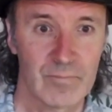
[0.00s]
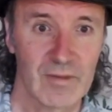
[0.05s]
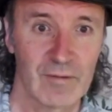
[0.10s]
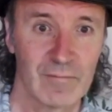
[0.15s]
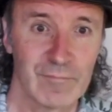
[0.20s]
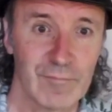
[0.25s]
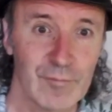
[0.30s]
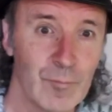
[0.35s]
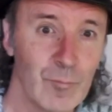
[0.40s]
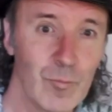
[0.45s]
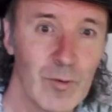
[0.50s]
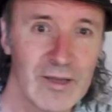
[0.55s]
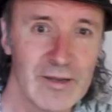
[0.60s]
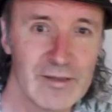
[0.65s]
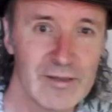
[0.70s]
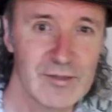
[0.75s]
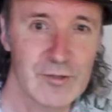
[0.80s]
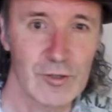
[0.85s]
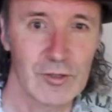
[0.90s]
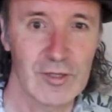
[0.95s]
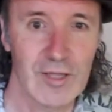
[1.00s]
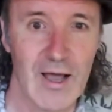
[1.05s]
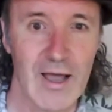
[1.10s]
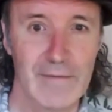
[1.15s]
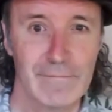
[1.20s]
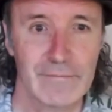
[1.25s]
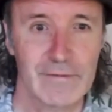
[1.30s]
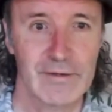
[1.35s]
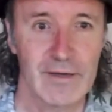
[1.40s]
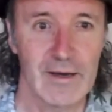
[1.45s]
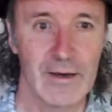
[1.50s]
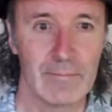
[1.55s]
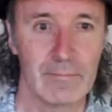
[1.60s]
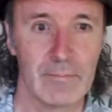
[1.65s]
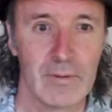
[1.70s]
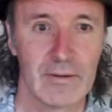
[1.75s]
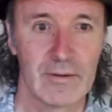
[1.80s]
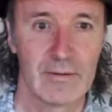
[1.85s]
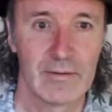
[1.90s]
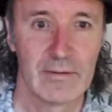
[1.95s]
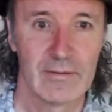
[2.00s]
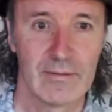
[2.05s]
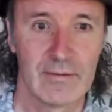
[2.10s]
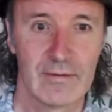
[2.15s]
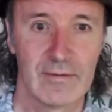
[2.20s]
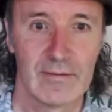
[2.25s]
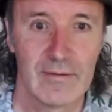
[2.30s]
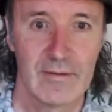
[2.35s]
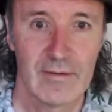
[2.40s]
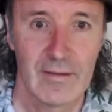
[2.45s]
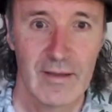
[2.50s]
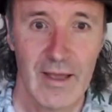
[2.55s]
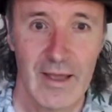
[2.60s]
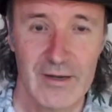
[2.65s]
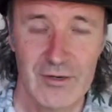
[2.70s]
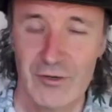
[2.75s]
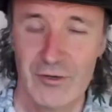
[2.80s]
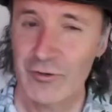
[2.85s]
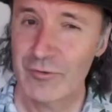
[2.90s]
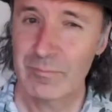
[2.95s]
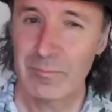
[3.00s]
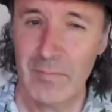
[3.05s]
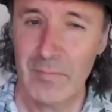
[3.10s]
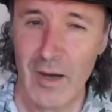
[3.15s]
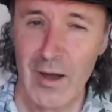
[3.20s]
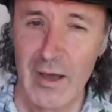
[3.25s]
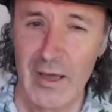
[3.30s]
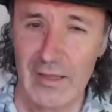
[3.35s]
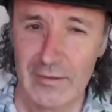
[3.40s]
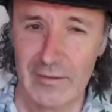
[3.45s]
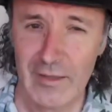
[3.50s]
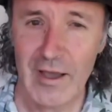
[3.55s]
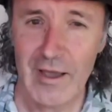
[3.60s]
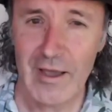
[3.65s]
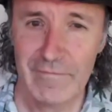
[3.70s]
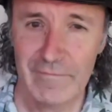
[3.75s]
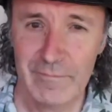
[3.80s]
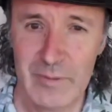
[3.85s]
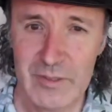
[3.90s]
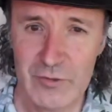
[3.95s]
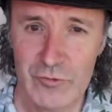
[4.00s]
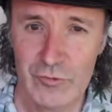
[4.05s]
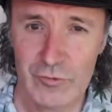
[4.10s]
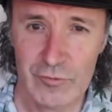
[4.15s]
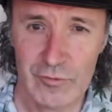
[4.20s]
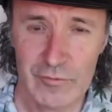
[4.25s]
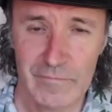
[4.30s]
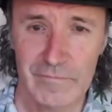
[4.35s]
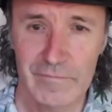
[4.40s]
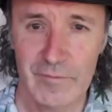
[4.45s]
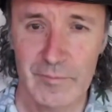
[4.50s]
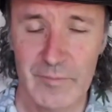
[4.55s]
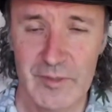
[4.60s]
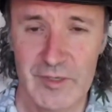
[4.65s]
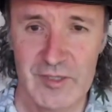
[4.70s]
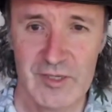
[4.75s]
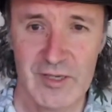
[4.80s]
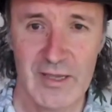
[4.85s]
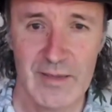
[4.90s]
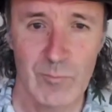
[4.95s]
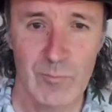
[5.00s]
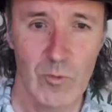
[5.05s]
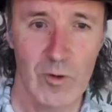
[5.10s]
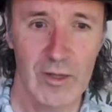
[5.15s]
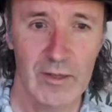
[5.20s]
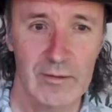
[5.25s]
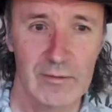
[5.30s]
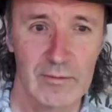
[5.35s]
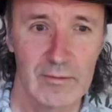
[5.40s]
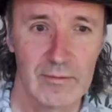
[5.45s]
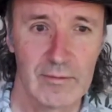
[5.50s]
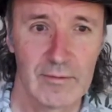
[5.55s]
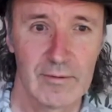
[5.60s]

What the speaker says: From where does your life come? And should my life be drawn from the same well?